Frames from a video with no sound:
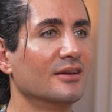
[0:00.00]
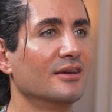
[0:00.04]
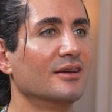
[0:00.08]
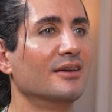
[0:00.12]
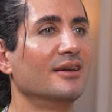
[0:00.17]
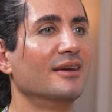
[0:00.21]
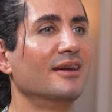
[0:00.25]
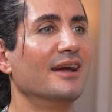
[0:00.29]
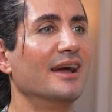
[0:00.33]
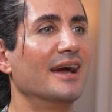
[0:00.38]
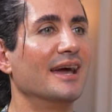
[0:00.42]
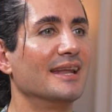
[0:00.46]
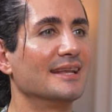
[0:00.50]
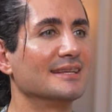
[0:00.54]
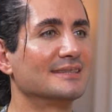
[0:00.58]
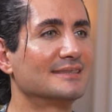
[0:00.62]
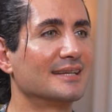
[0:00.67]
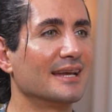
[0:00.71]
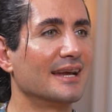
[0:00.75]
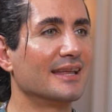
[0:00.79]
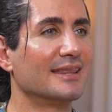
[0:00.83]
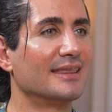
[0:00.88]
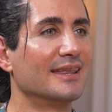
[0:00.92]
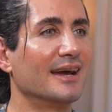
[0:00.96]
Yeah. And
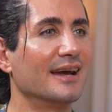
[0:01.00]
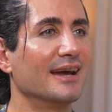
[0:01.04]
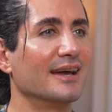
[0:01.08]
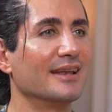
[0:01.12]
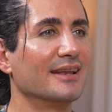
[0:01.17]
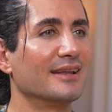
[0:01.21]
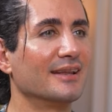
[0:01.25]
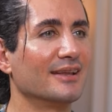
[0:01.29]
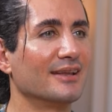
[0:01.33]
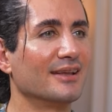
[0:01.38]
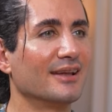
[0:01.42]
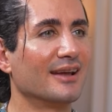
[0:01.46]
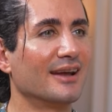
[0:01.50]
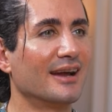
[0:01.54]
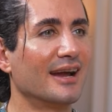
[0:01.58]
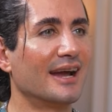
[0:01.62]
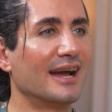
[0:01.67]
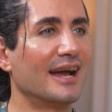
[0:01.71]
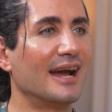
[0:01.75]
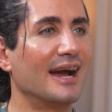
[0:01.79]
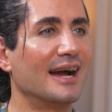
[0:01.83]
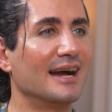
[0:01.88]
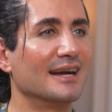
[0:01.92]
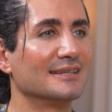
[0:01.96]
it said that
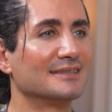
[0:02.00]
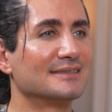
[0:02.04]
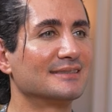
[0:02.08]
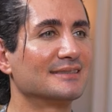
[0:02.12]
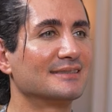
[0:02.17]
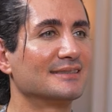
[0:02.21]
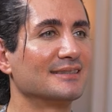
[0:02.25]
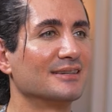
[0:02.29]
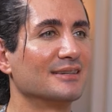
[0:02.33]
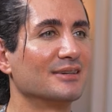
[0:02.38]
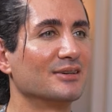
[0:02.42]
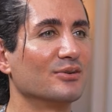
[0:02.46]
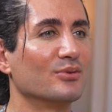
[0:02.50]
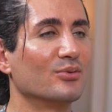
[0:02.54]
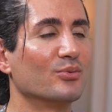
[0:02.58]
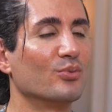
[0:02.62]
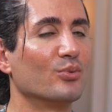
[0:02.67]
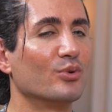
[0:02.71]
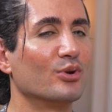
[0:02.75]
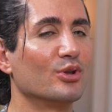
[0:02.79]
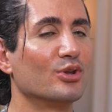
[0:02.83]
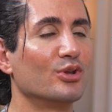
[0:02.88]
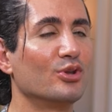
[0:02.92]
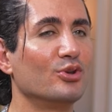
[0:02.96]
I asked,
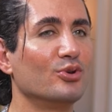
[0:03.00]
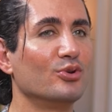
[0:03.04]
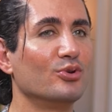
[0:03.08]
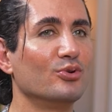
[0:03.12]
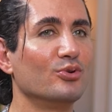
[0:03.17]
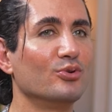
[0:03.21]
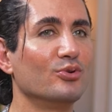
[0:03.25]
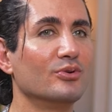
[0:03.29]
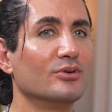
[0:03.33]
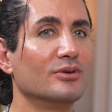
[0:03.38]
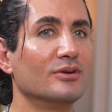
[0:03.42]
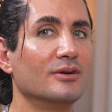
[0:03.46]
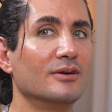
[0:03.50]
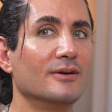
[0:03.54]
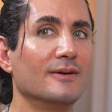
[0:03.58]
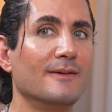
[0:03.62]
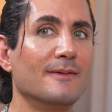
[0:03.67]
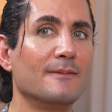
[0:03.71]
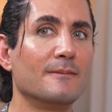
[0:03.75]
were you,